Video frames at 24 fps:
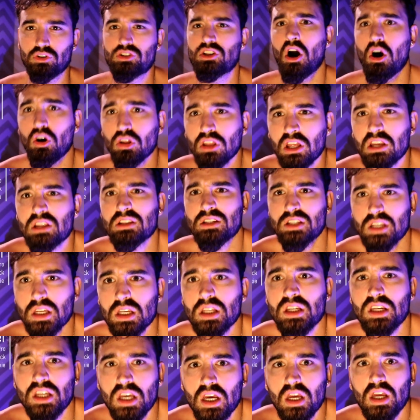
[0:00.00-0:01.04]
Joe, let us
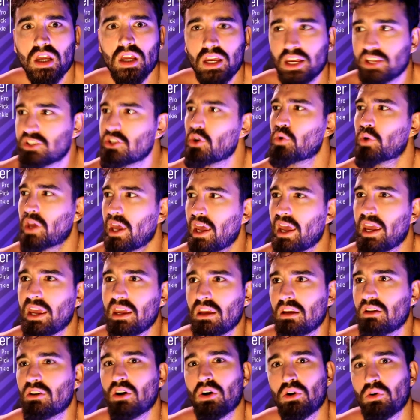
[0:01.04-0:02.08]
in. It's
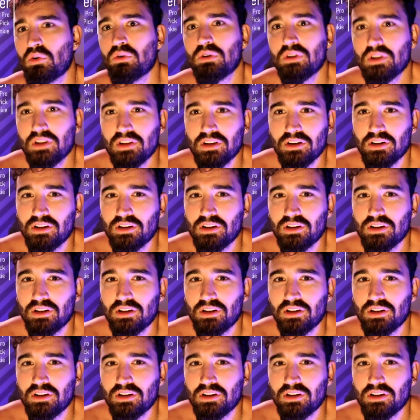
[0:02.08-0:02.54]
okay, you know.